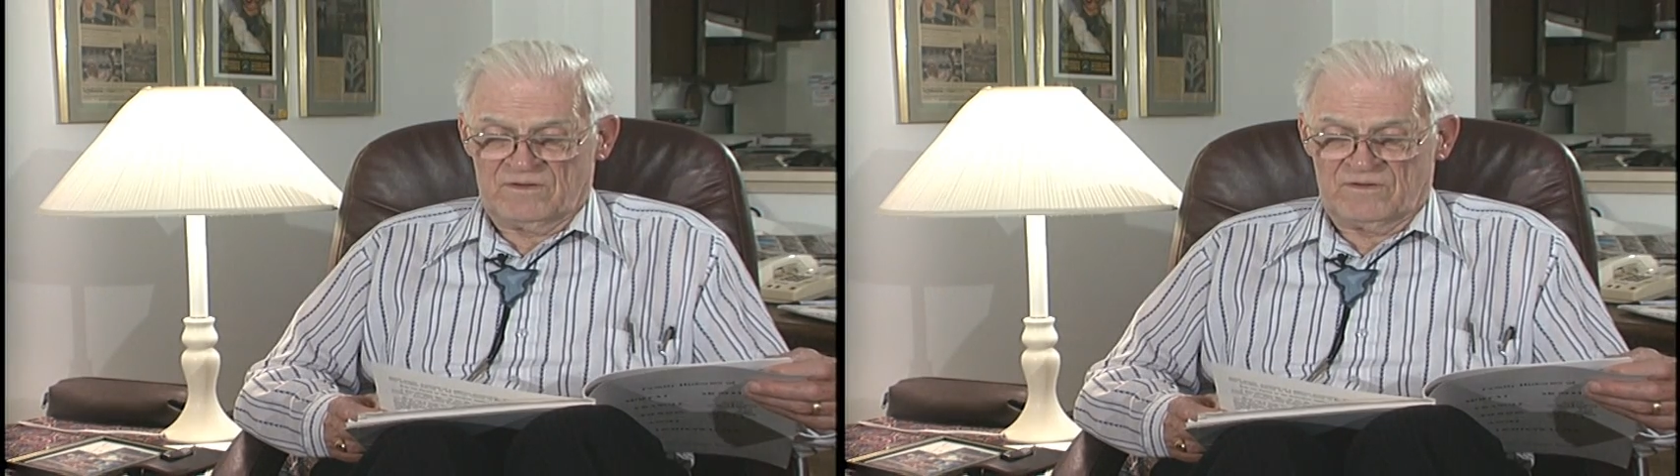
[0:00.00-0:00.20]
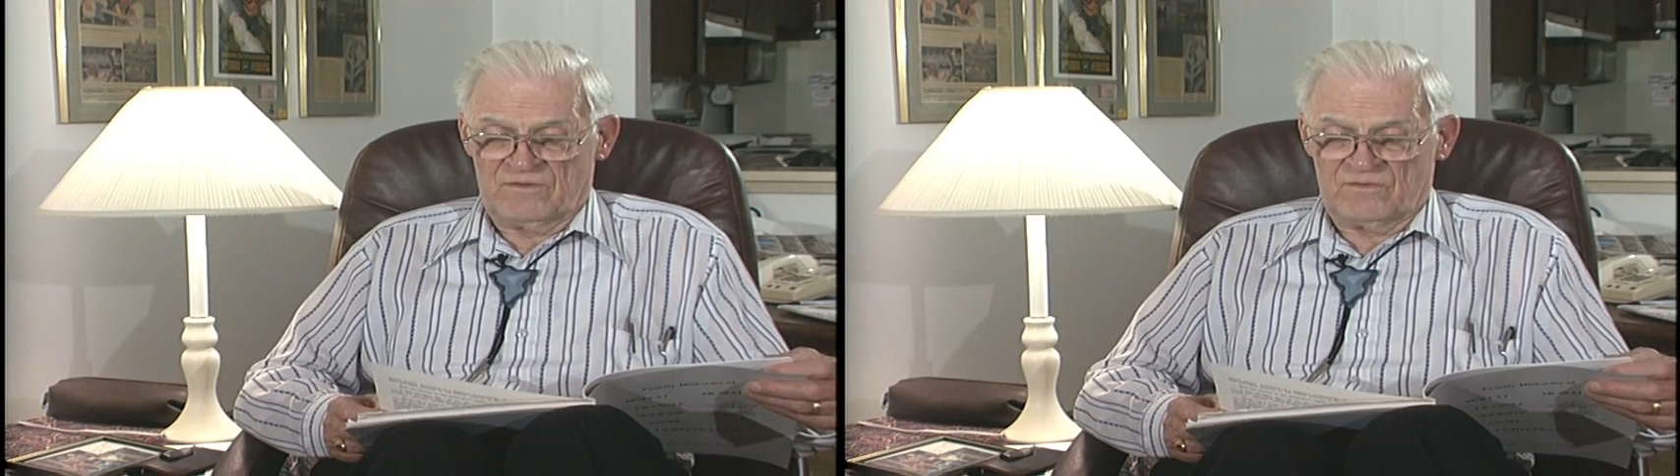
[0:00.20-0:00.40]

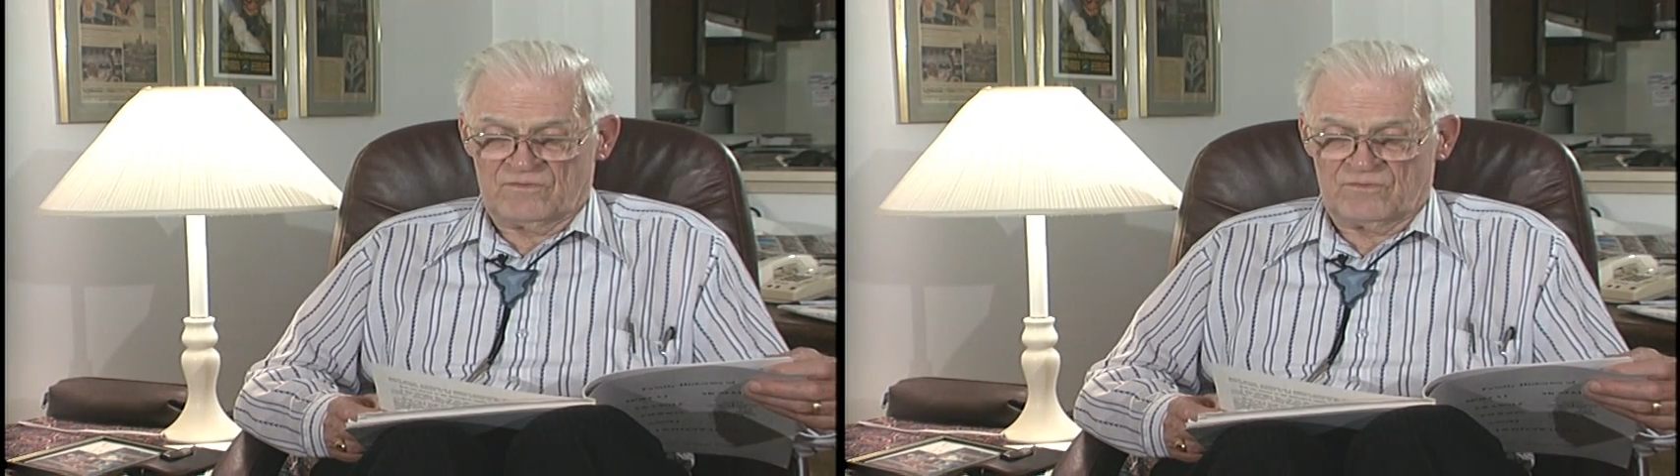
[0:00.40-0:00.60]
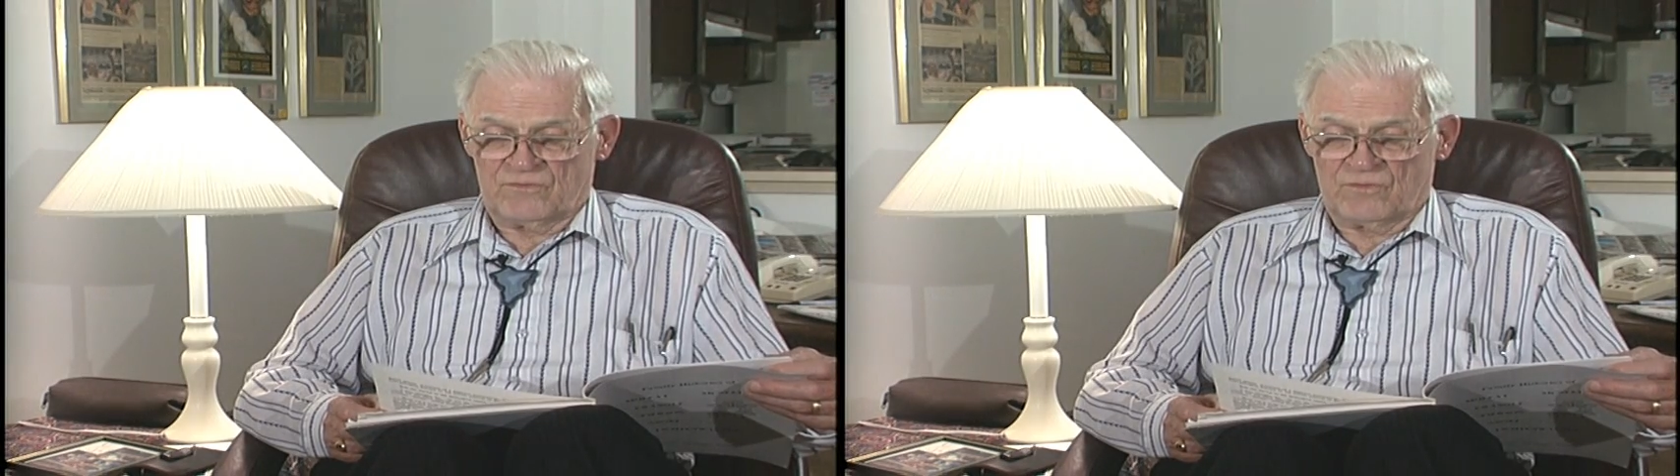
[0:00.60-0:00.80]
And
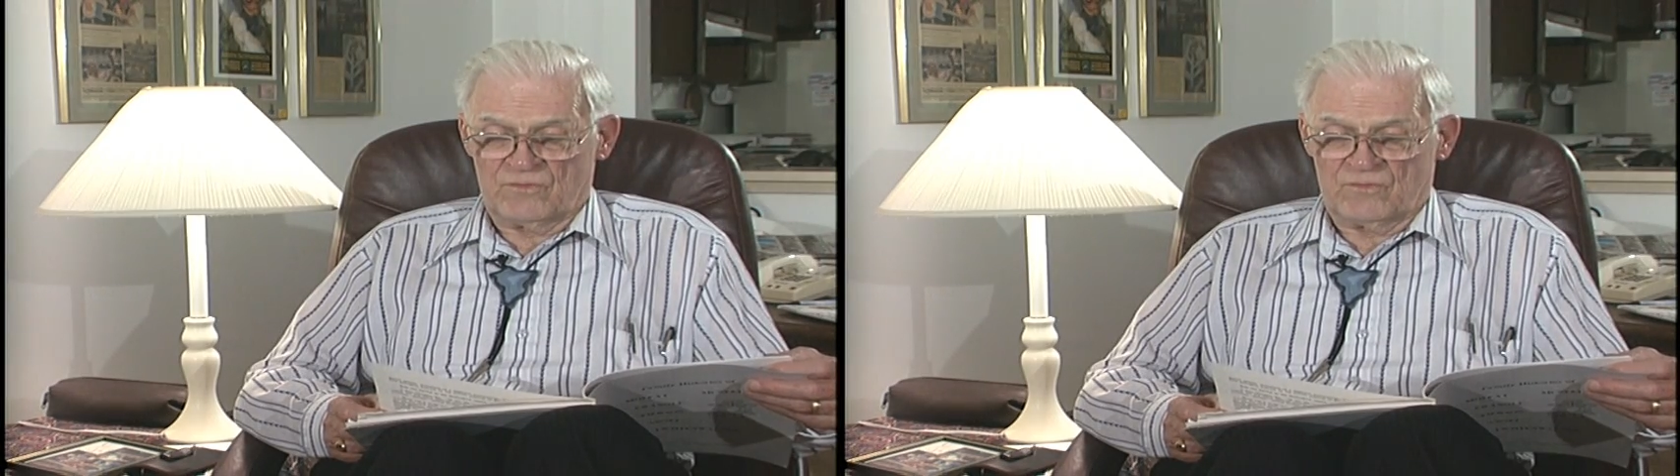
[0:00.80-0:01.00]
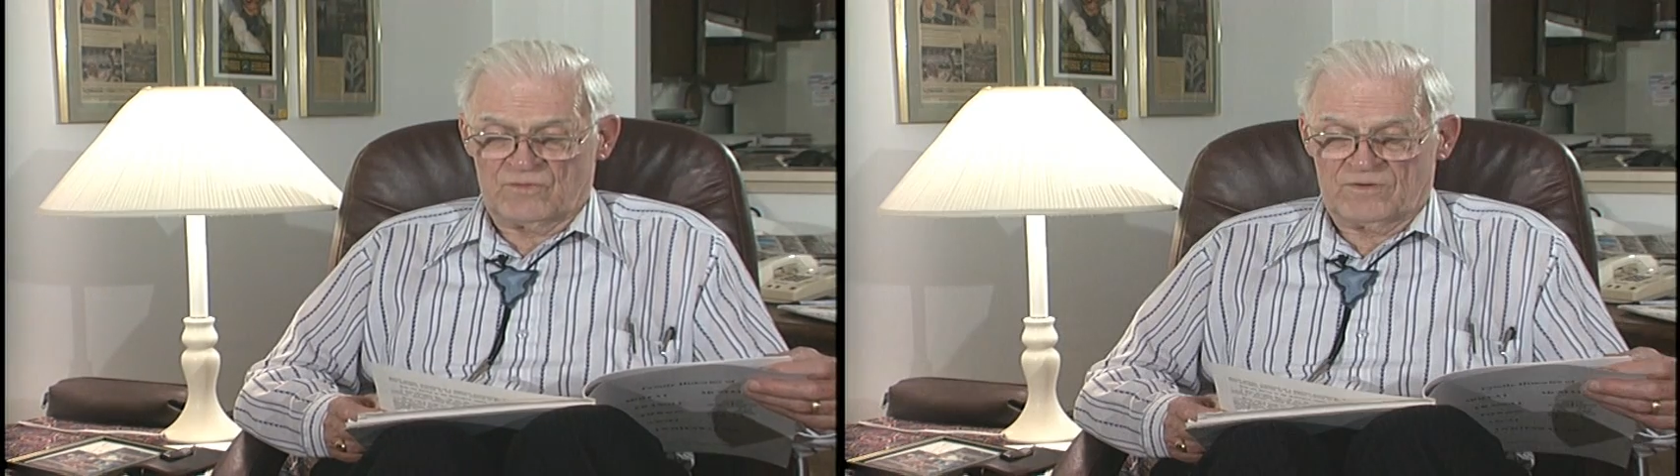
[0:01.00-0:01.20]

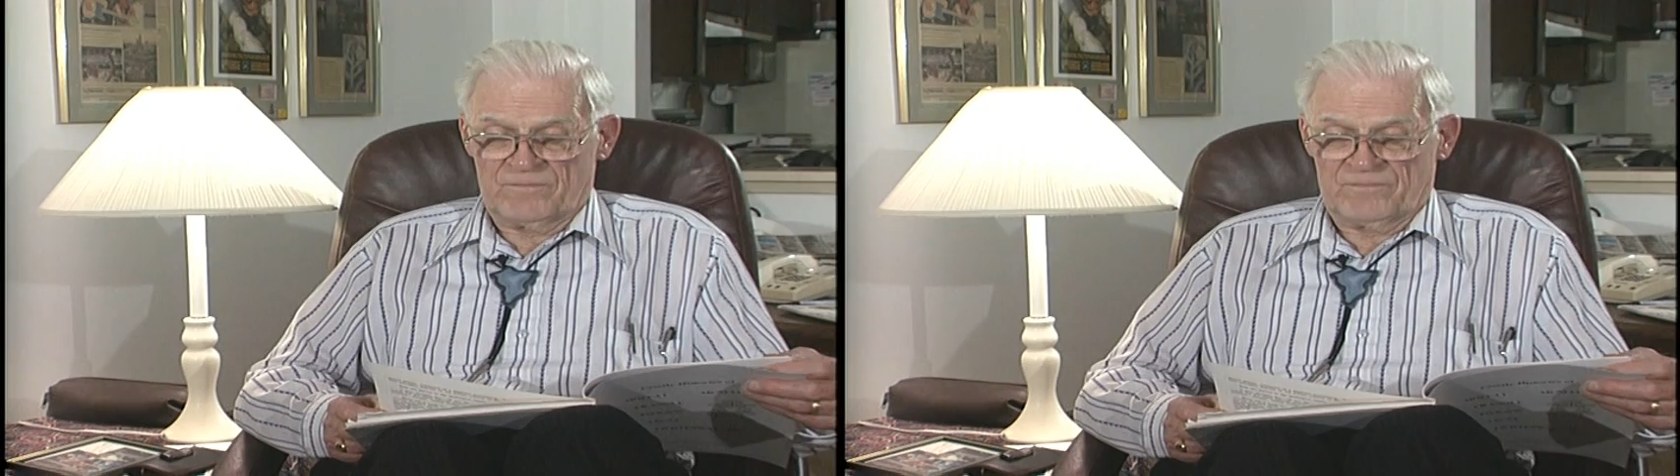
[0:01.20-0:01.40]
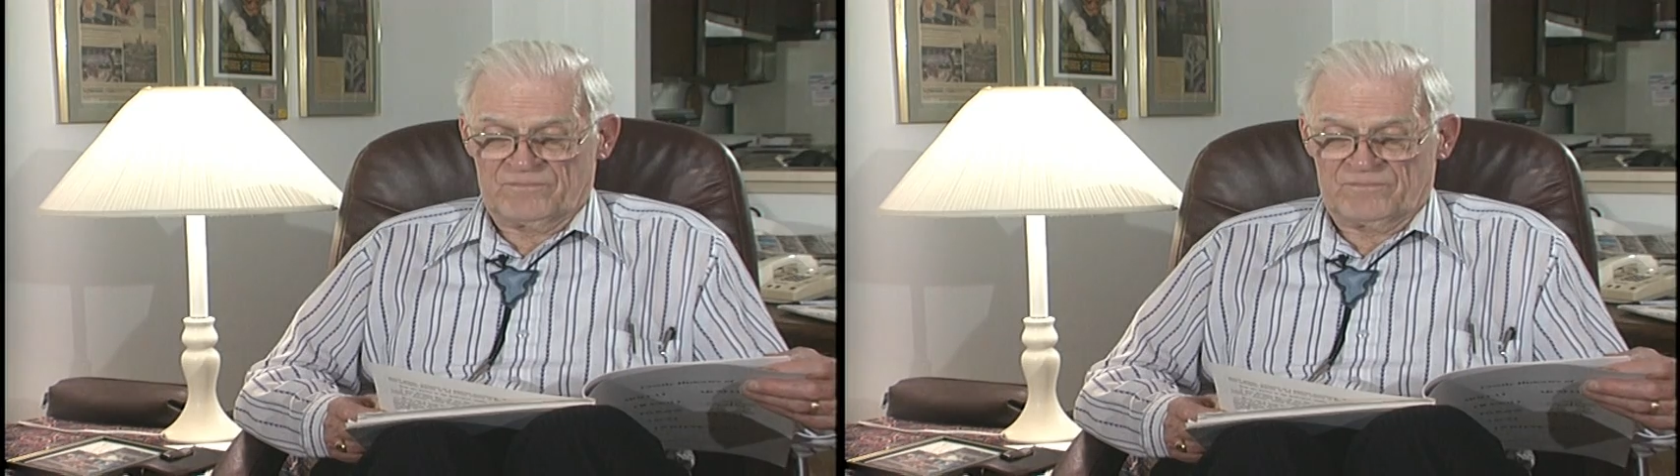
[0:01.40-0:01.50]
though